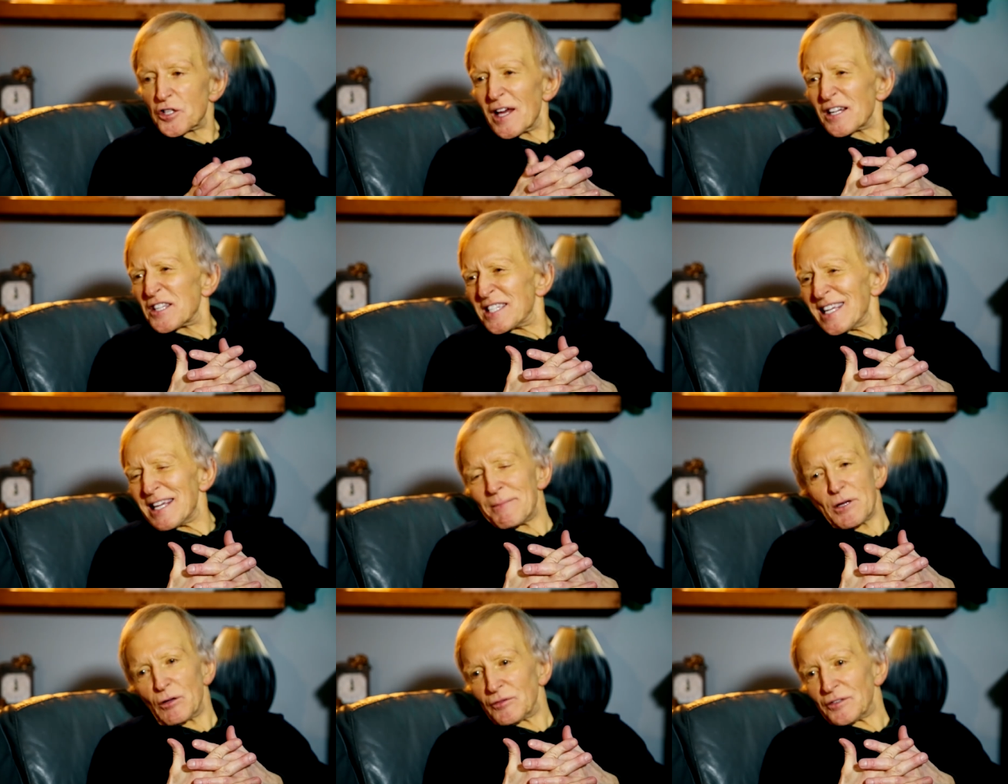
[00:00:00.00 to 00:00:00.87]
They'd see
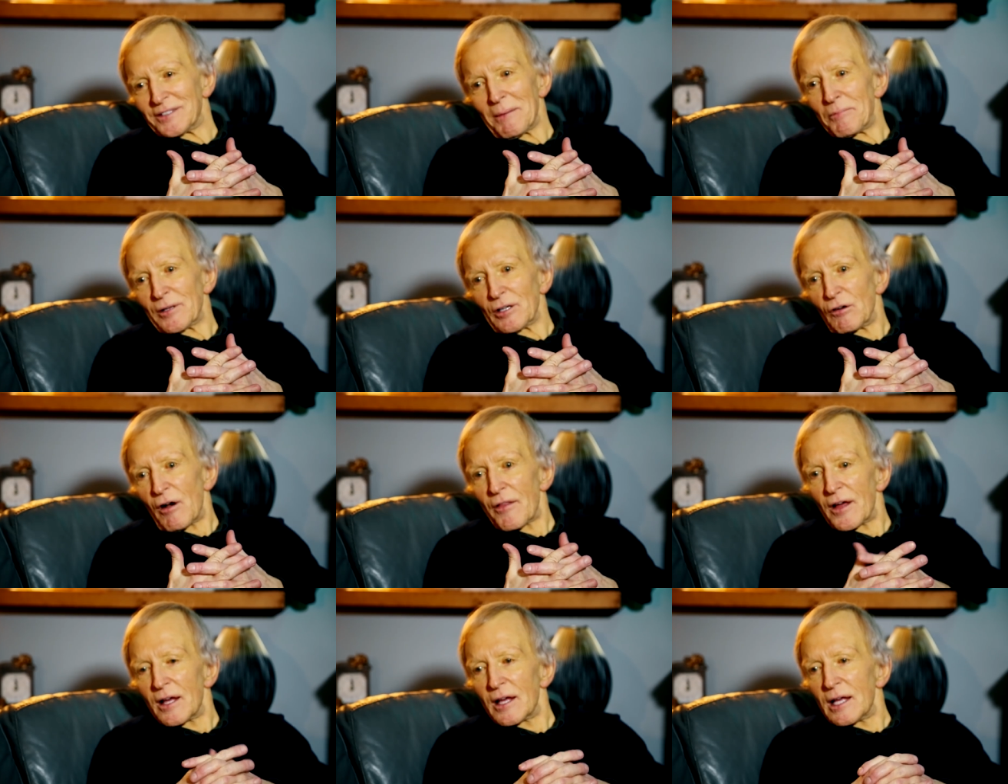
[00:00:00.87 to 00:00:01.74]
me on something or
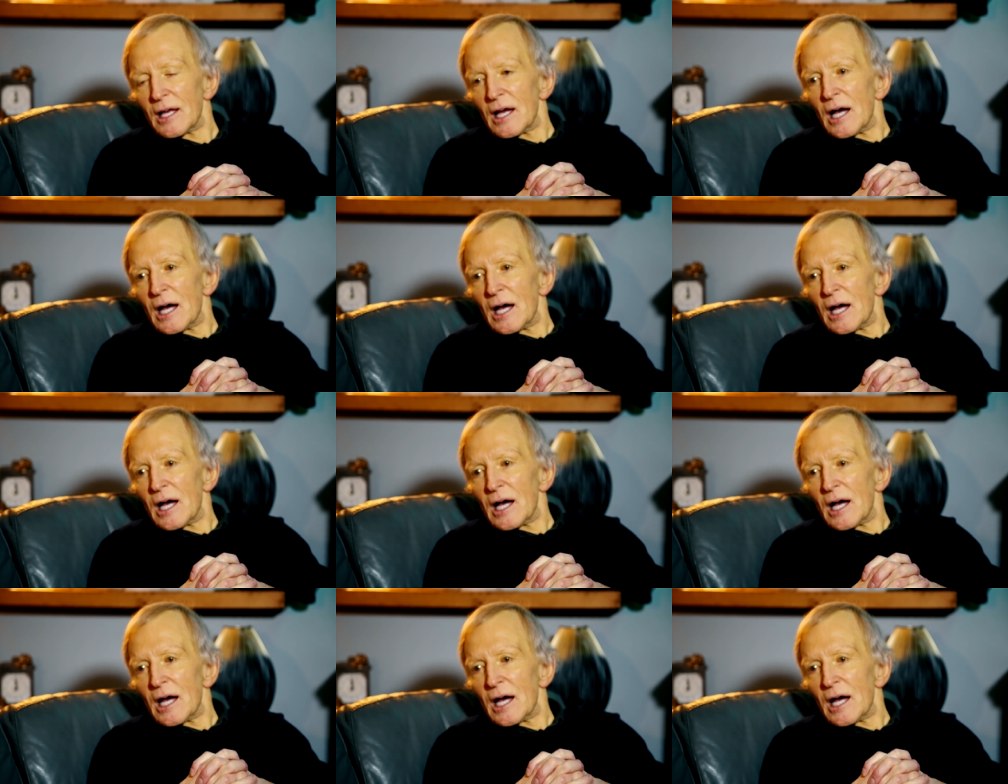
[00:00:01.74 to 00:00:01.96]
other.